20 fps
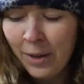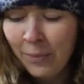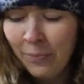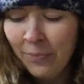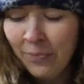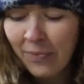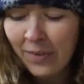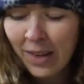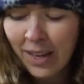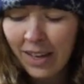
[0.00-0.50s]

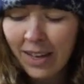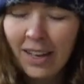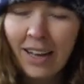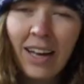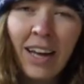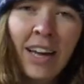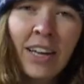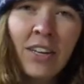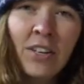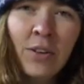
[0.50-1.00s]
Um,
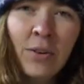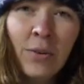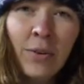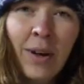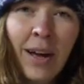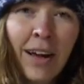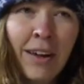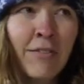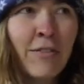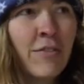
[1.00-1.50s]
I do,
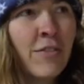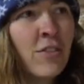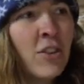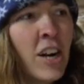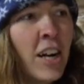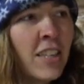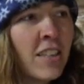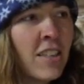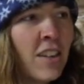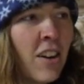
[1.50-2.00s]
I've
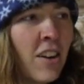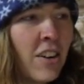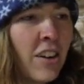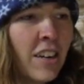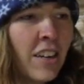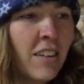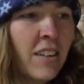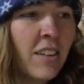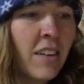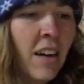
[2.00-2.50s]
tried
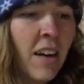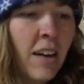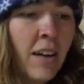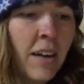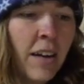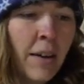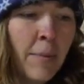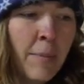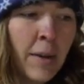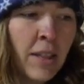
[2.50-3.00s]
soldering. Uh,
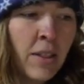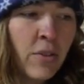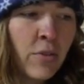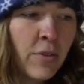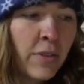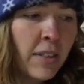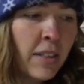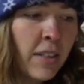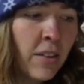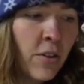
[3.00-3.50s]
I made
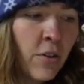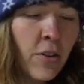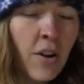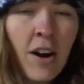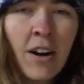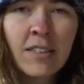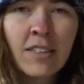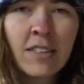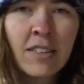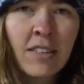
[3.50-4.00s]
three
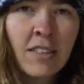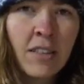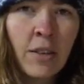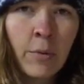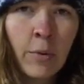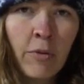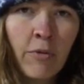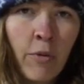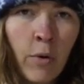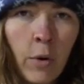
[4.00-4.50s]
crosses that
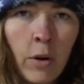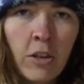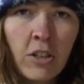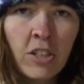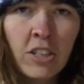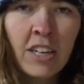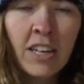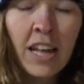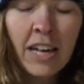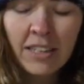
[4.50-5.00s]
were
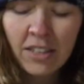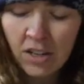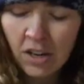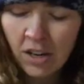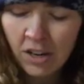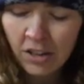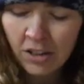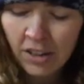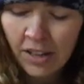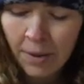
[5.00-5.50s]
forged and I
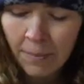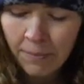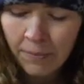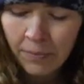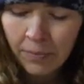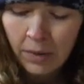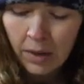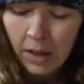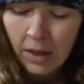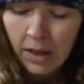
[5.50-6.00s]
soldered them.
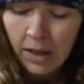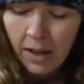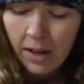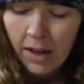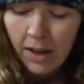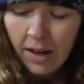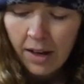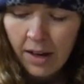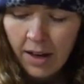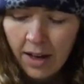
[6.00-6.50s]

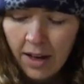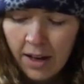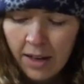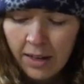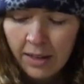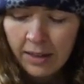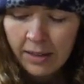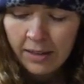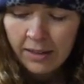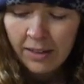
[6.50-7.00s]

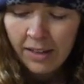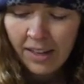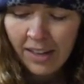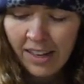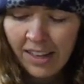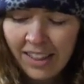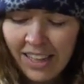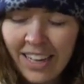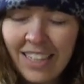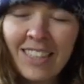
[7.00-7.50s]
Uh,
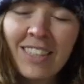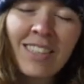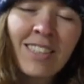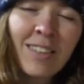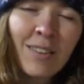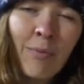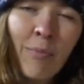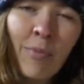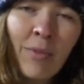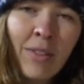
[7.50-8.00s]
and that's
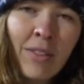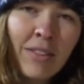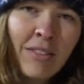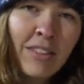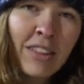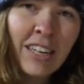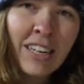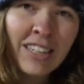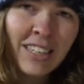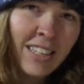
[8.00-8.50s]

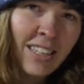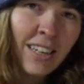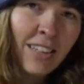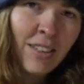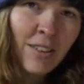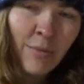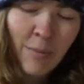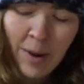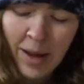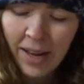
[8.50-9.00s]
the
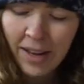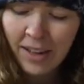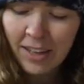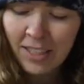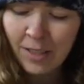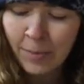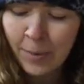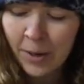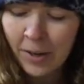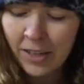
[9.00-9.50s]
extent of my
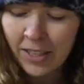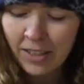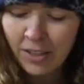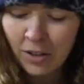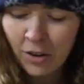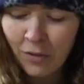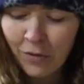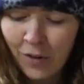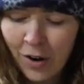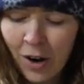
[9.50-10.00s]
experience
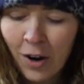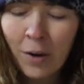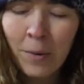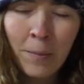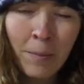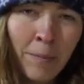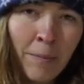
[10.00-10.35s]
so far.